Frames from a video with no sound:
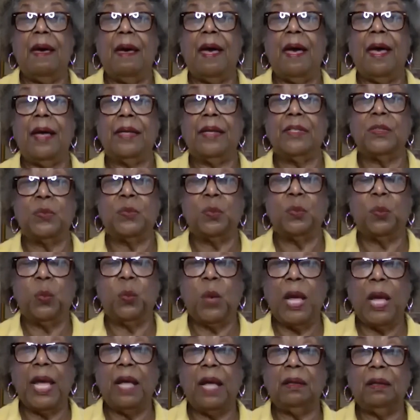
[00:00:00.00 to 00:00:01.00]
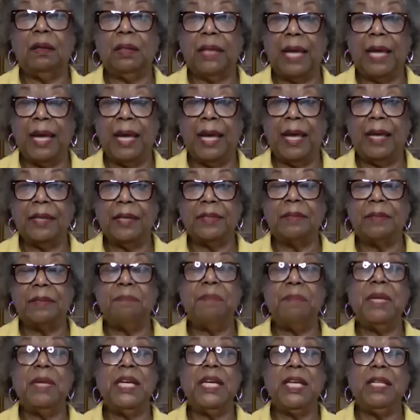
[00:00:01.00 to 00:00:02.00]
as well as
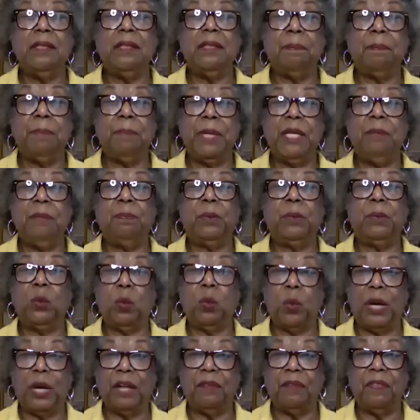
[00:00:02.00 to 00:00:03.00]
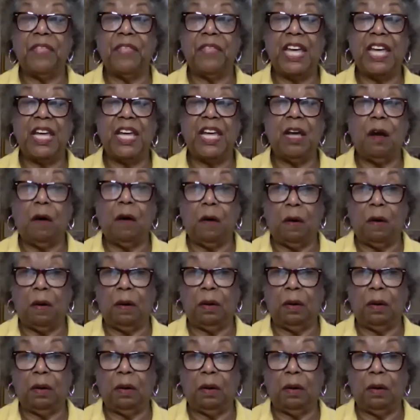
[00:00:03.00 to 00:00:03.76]
meeting the people where they are,